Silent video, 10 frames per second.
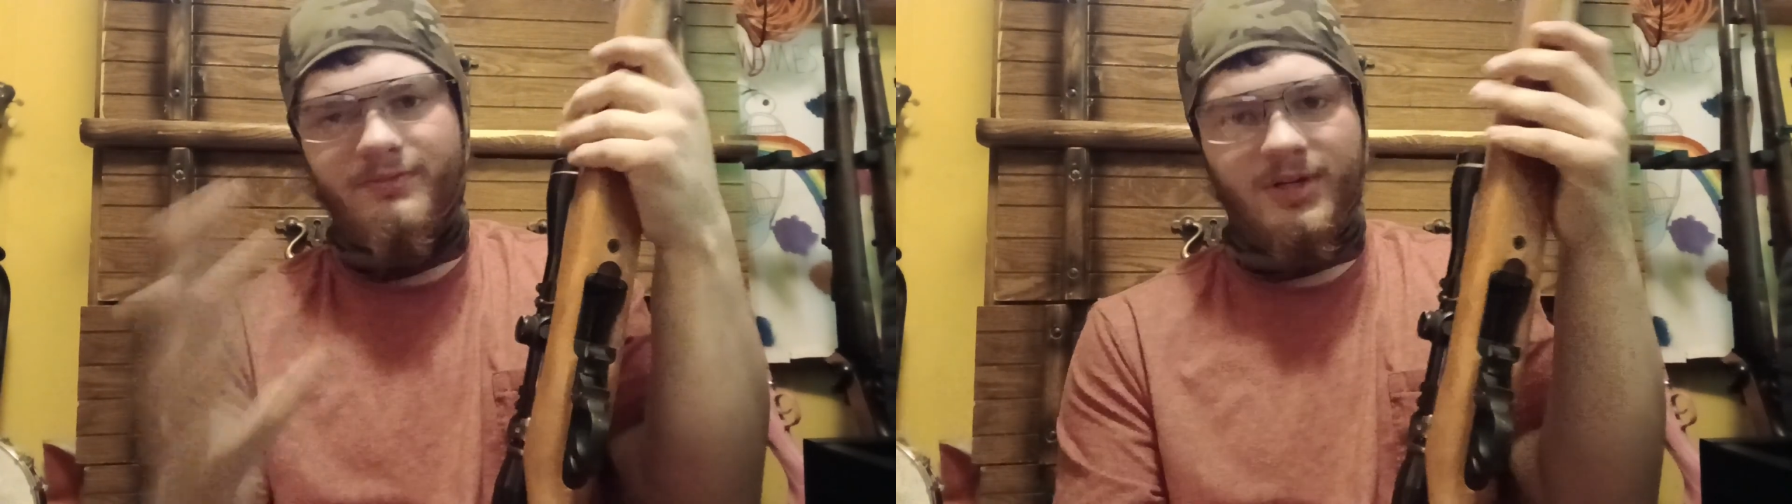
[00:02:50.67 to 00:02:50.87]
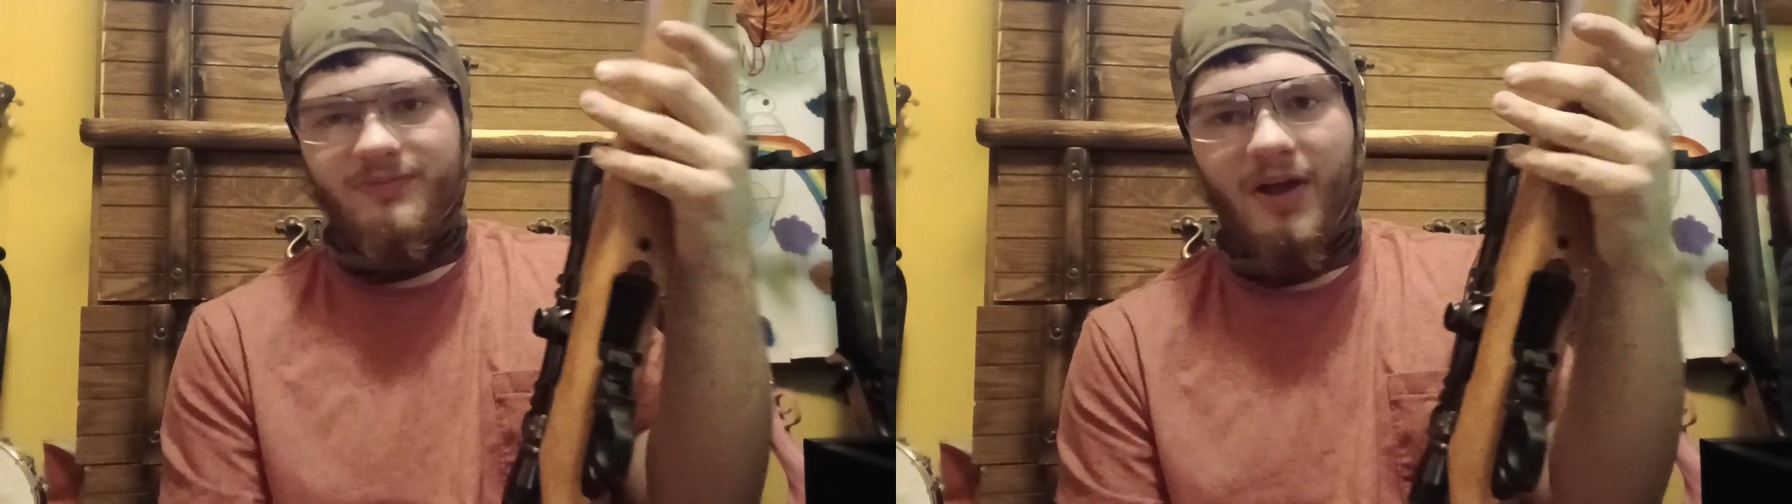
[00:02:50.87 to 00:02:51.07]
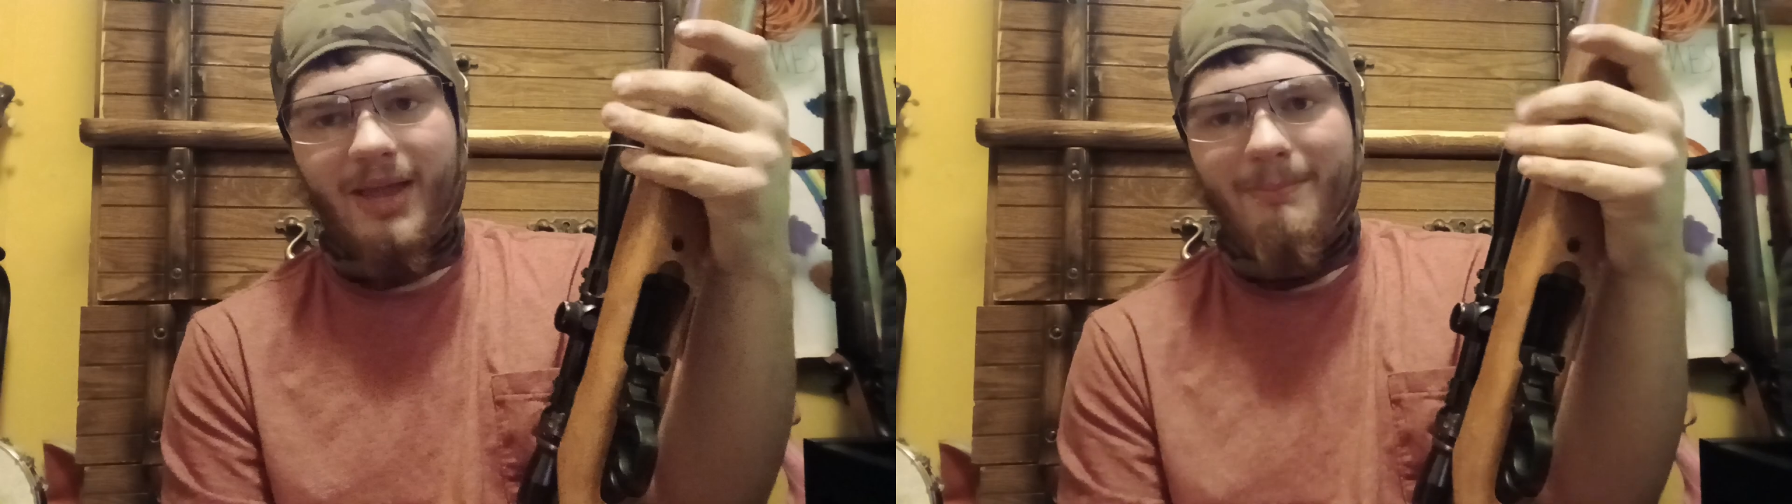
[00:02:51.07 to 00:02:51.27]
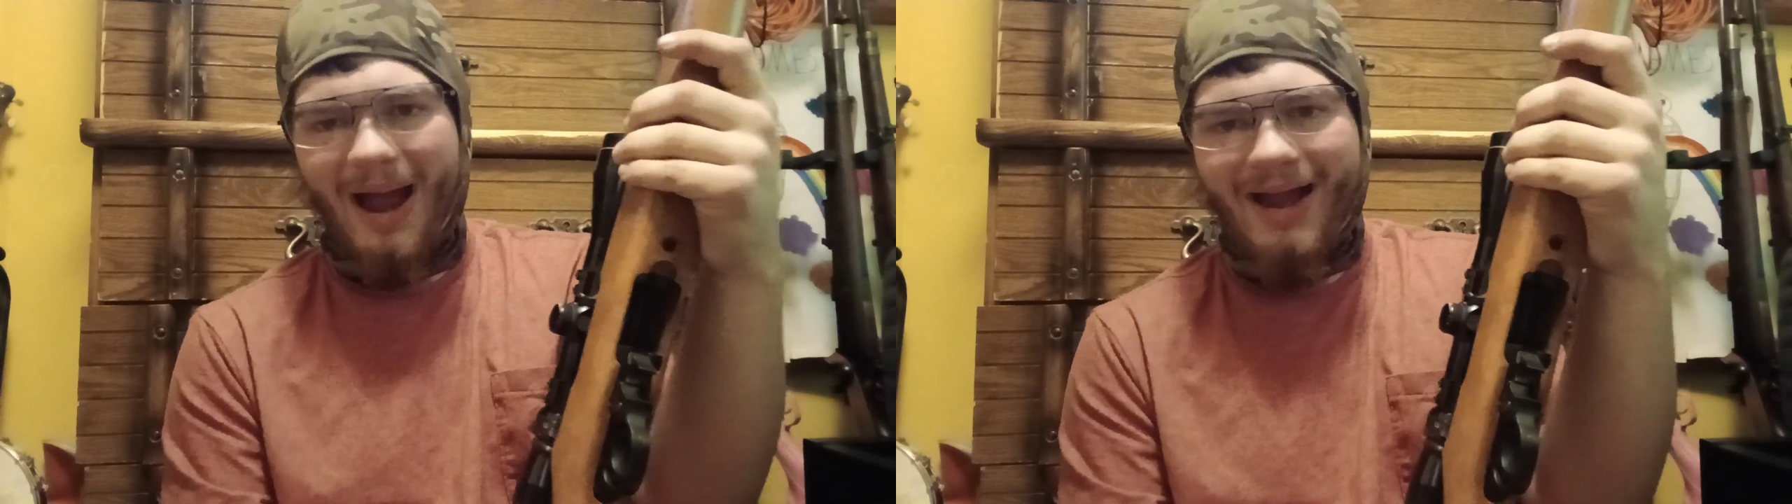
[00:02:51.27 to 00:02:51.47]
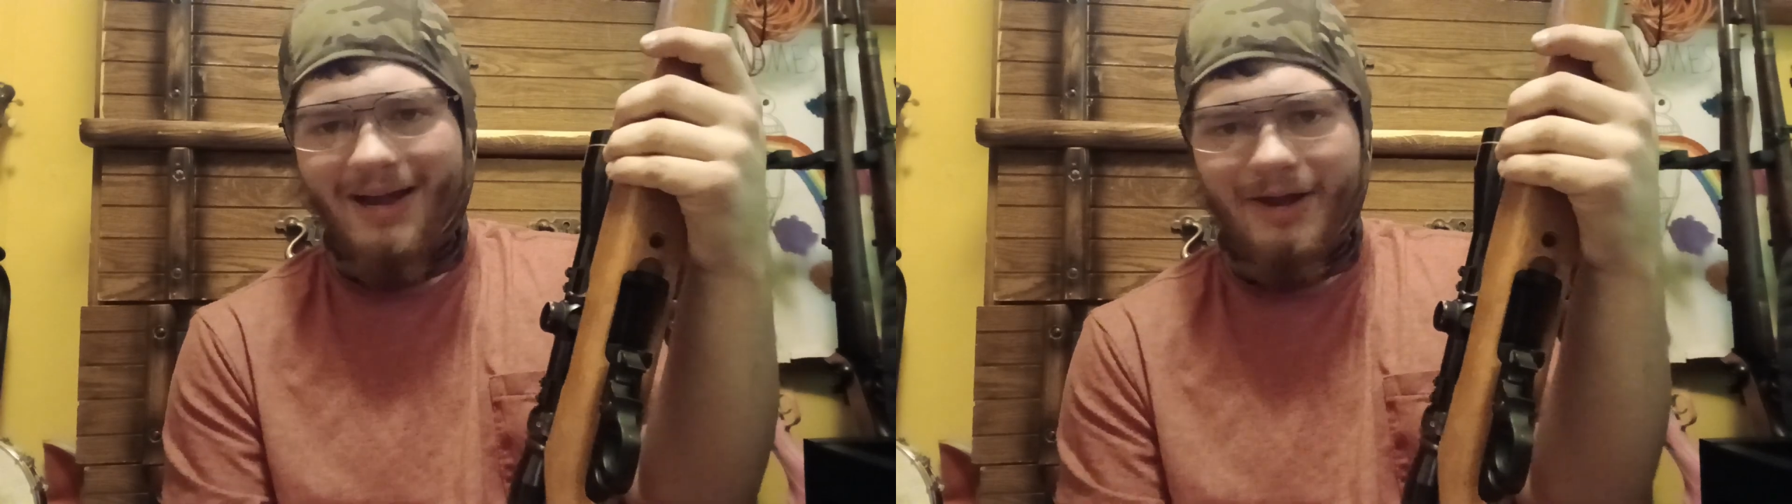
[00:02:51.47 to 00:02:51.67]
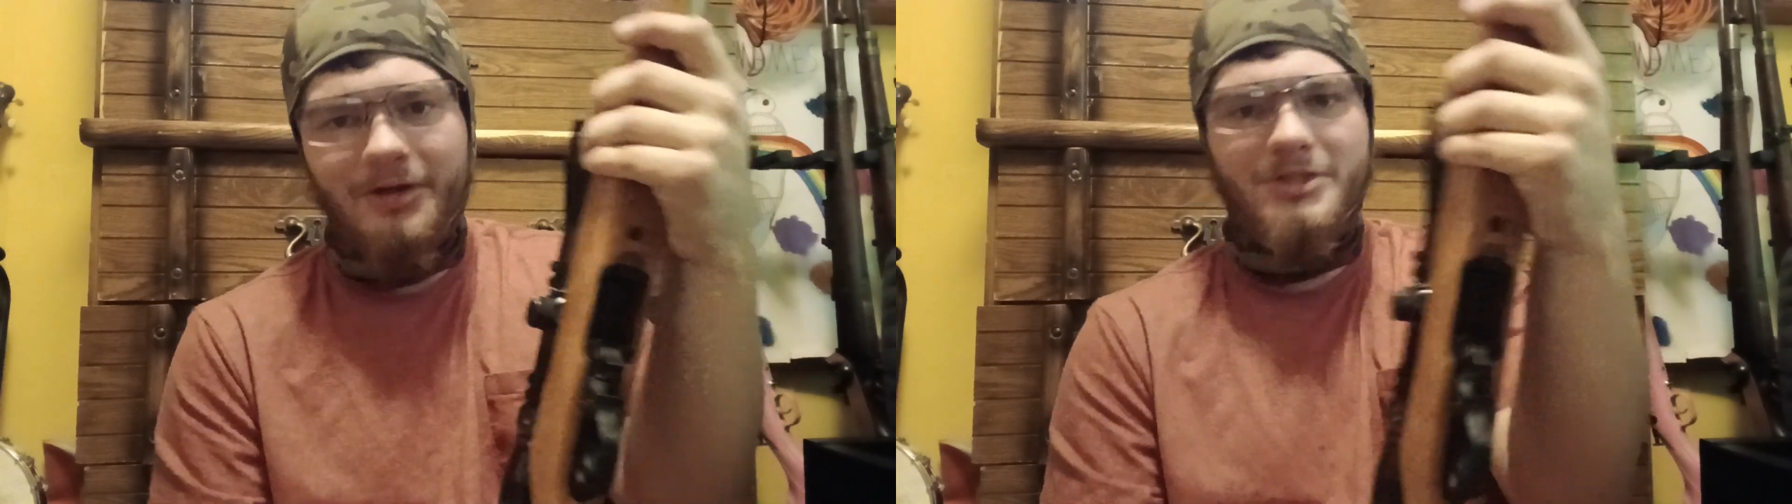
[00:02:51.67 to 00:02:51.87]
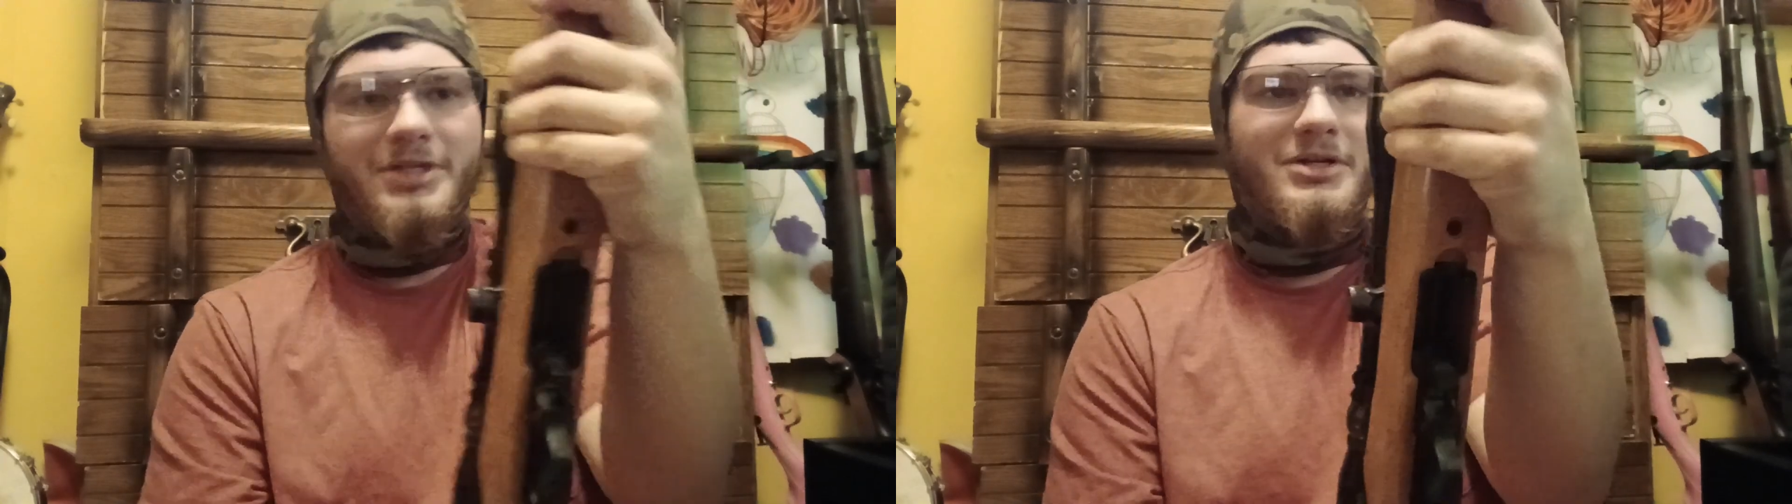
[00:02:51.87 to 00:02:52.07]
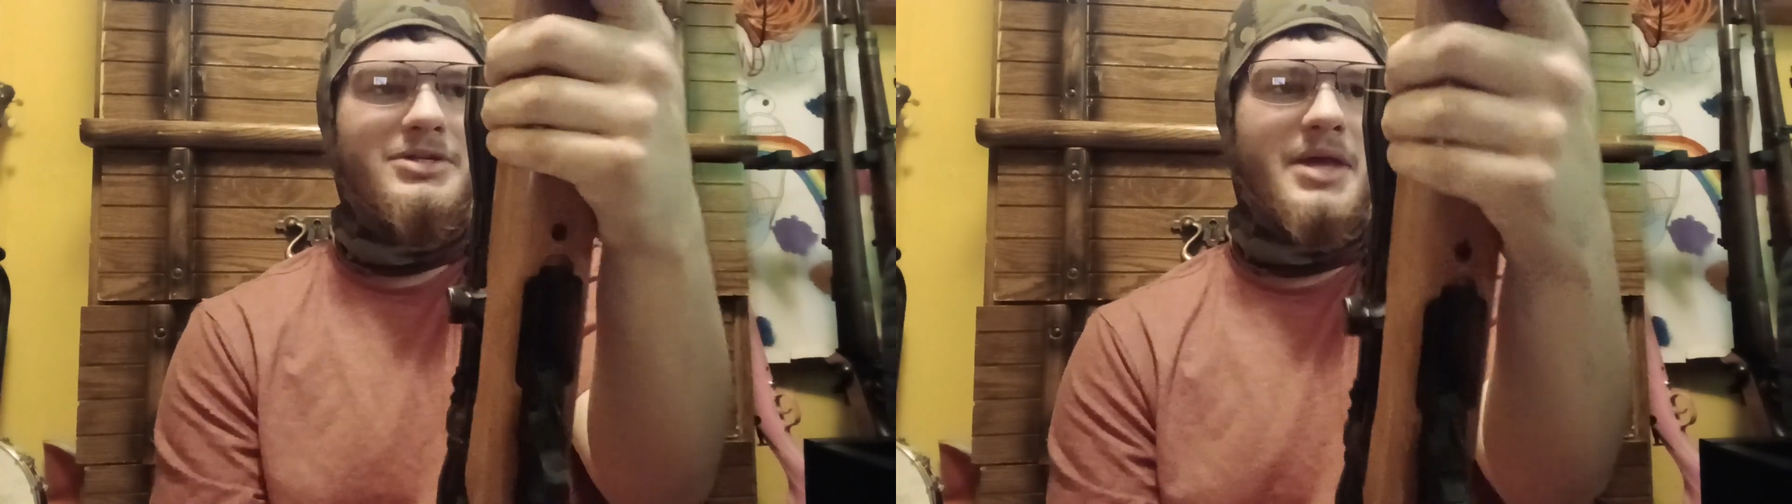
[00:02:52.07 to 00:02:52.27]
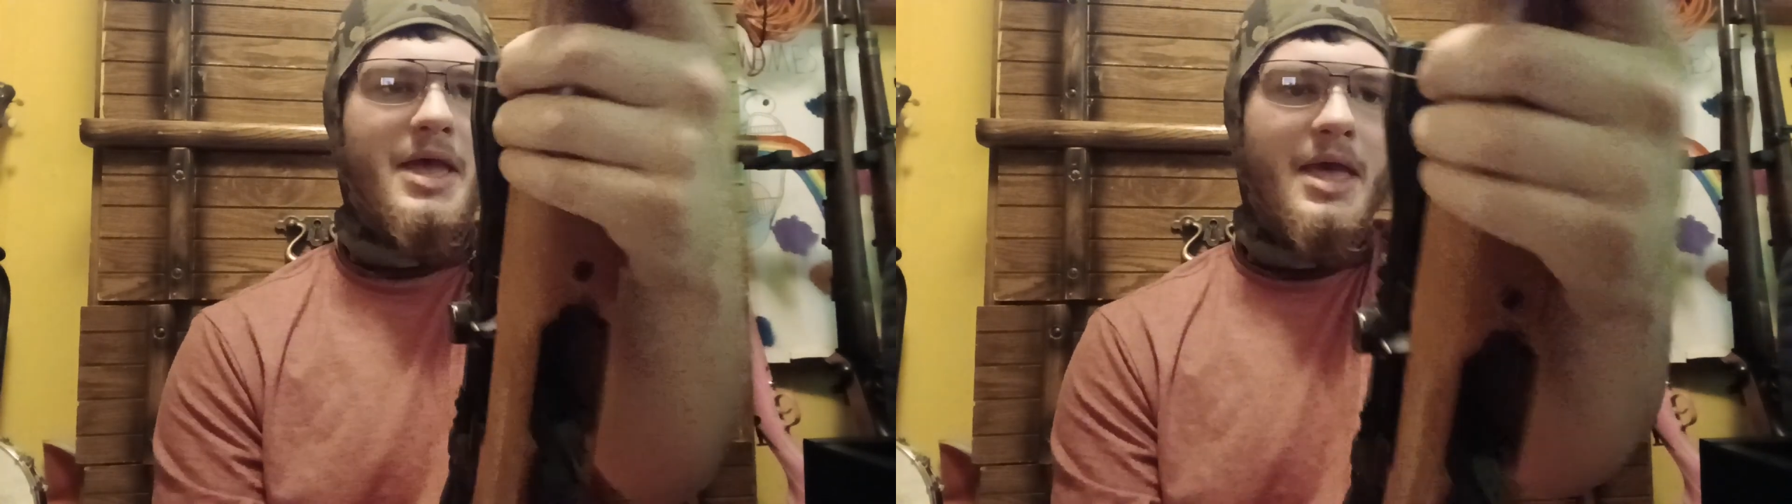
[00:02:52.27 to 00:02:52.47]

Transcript: There's fucking binary triggers.